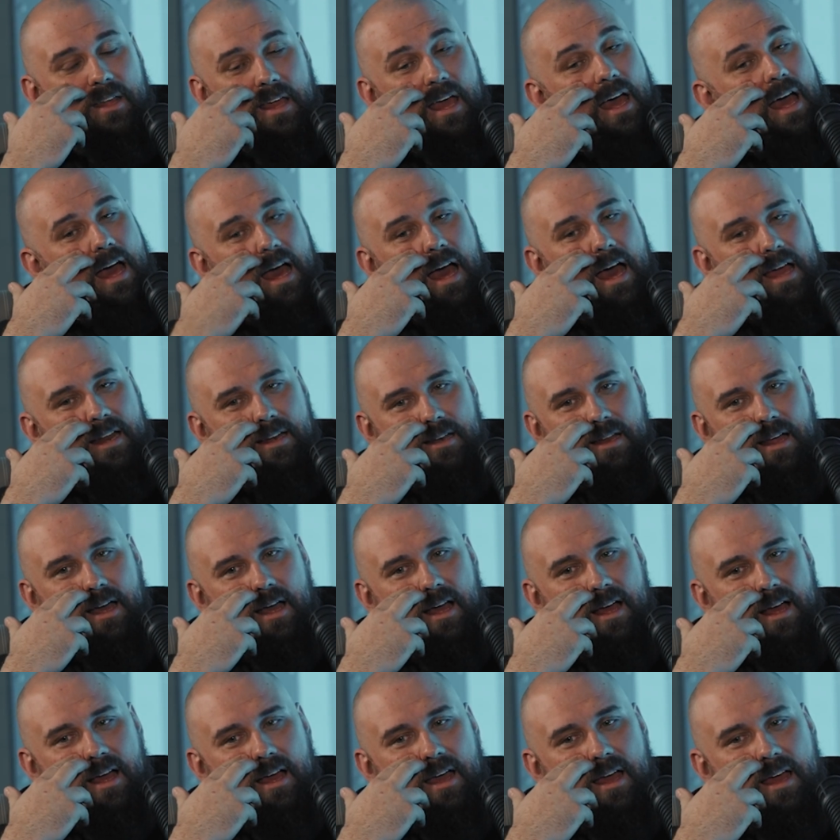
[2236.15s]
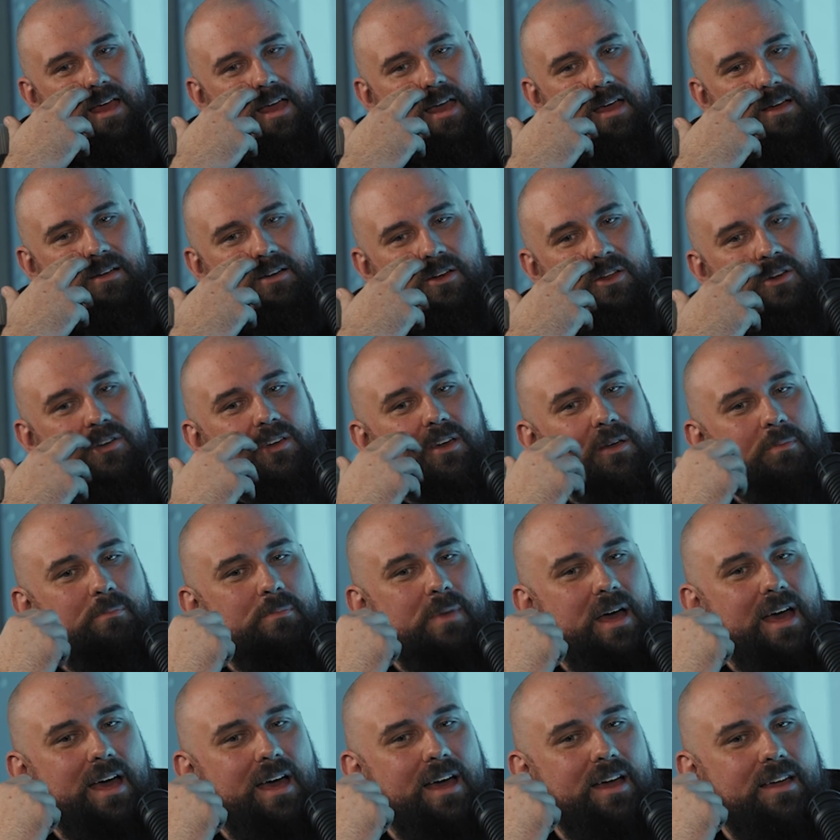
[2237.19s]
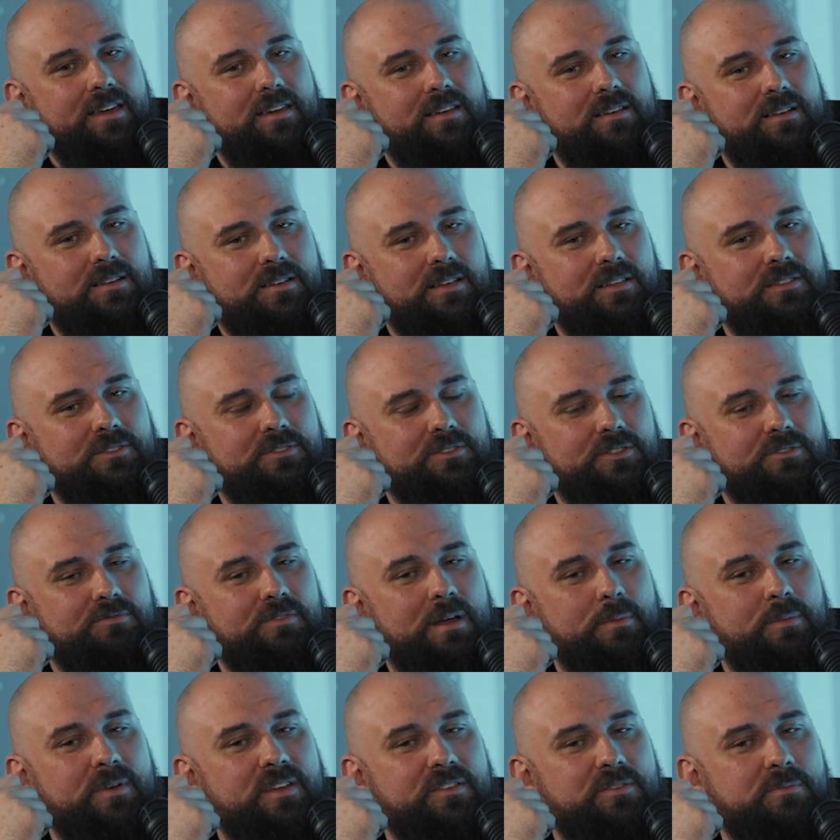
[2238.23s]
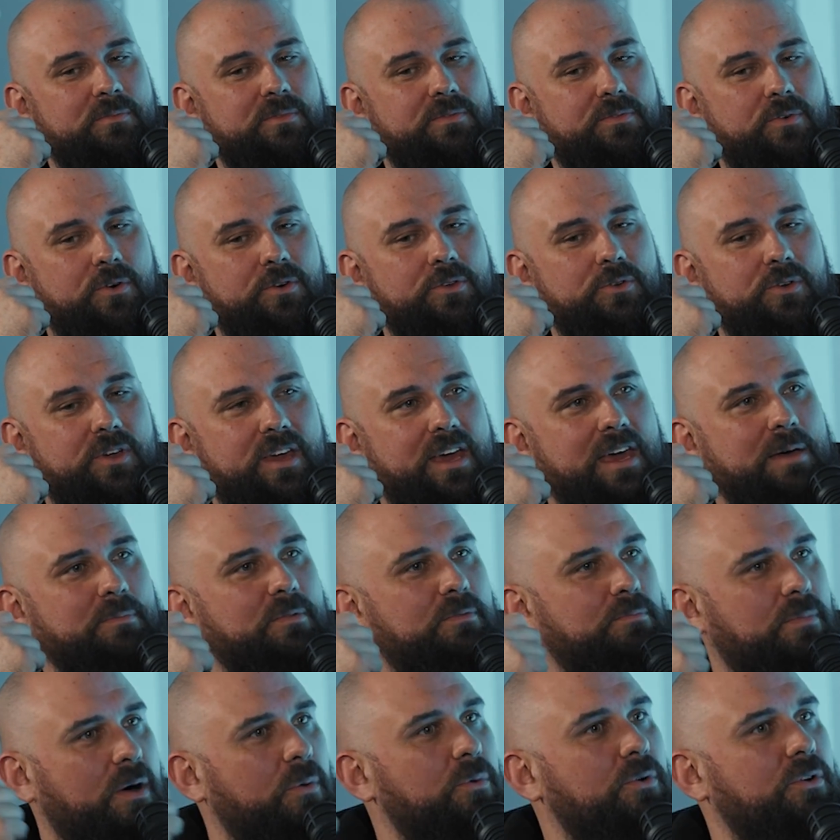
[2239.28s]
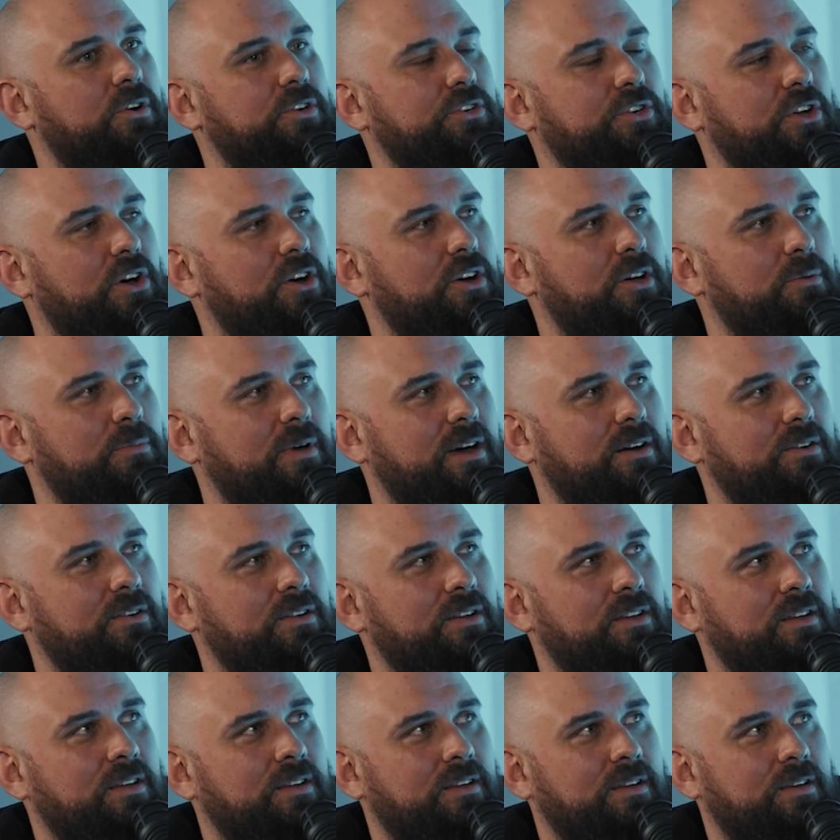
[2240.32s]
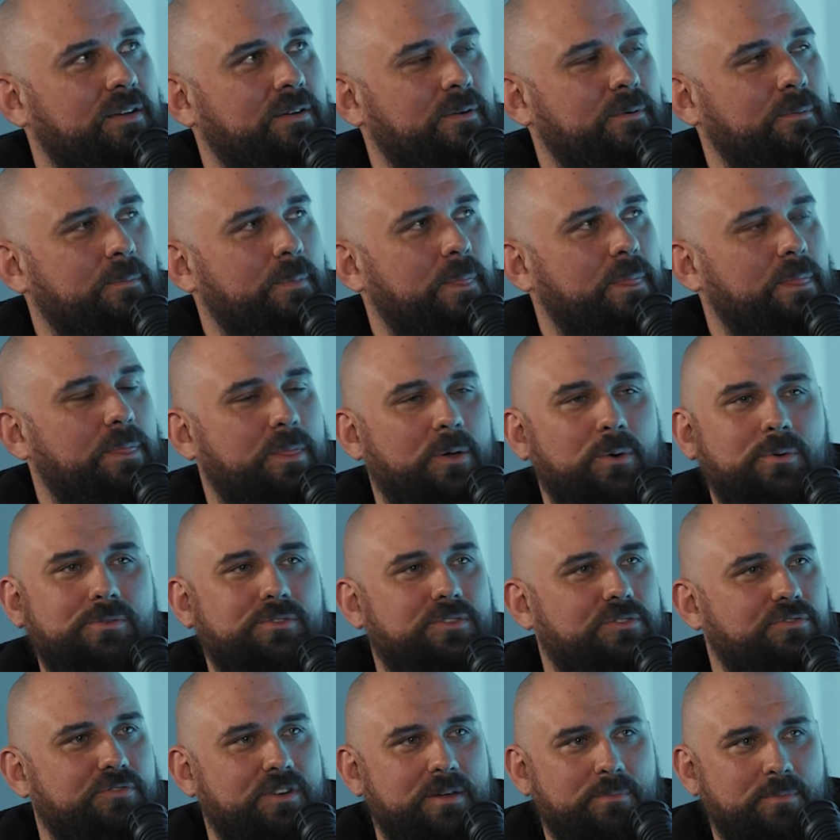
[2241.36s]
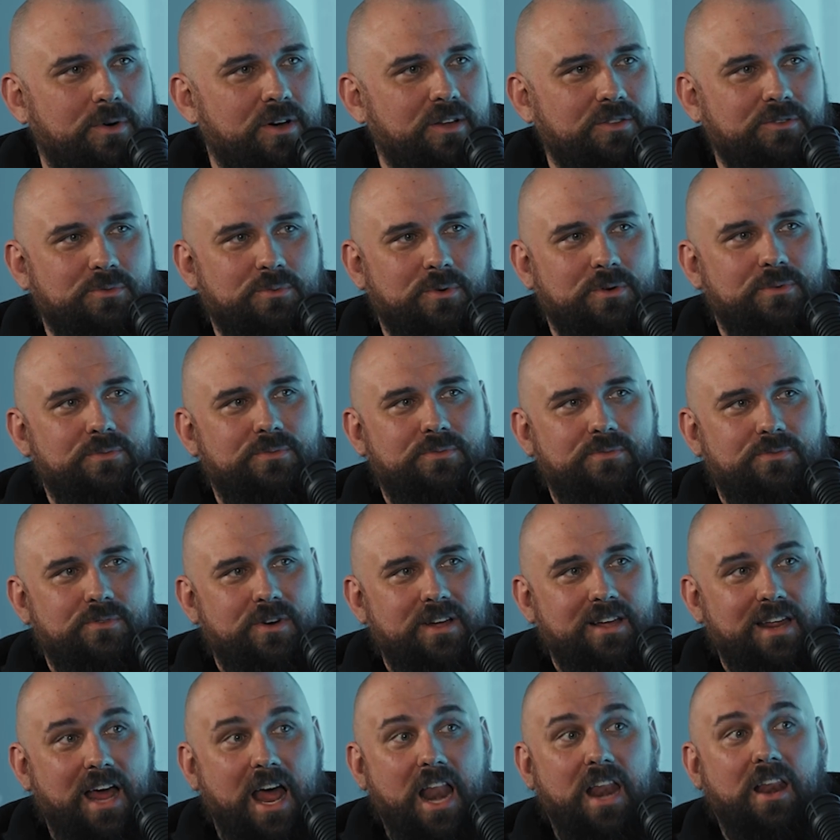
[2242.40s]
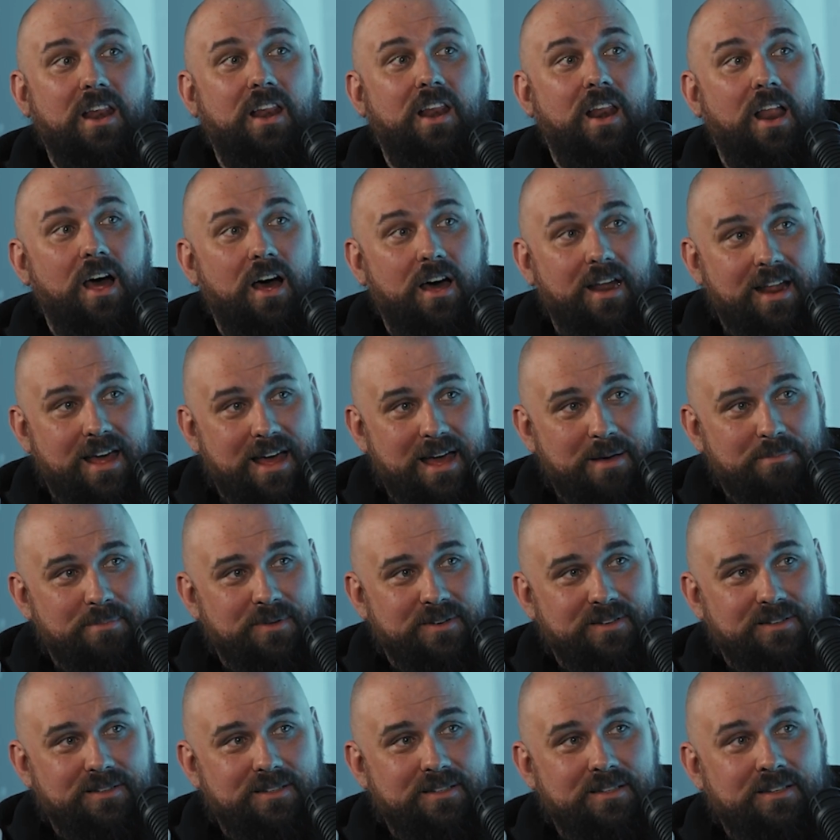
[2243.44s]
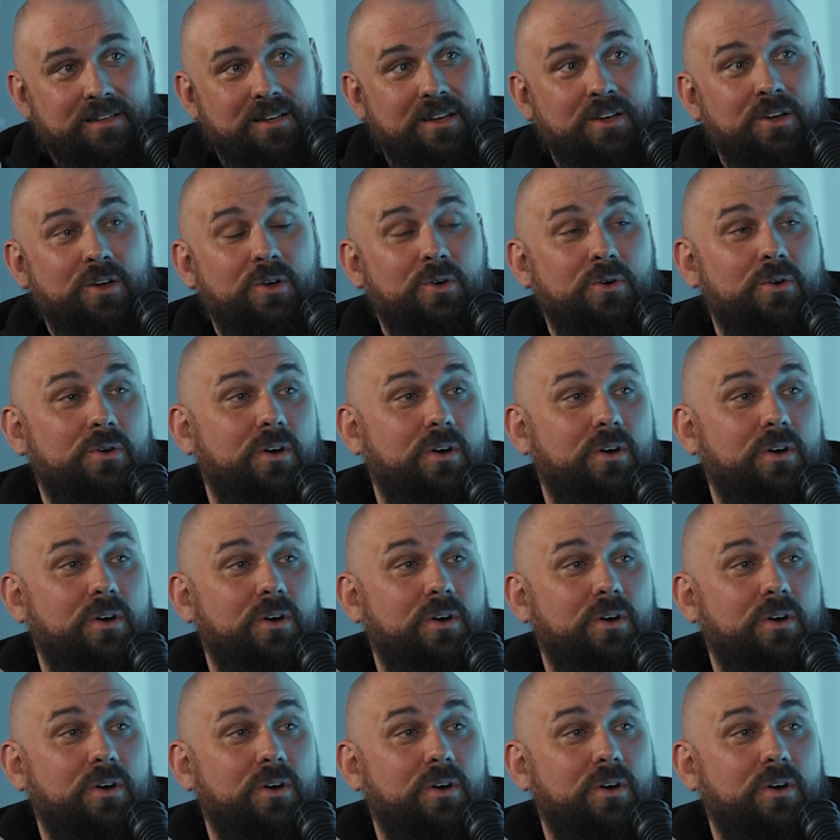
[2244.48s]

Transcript: yeah, looking back, because just reminiscing before you came about what we're going to talk about, those 3 months were friggin', a lot happened. Oh man,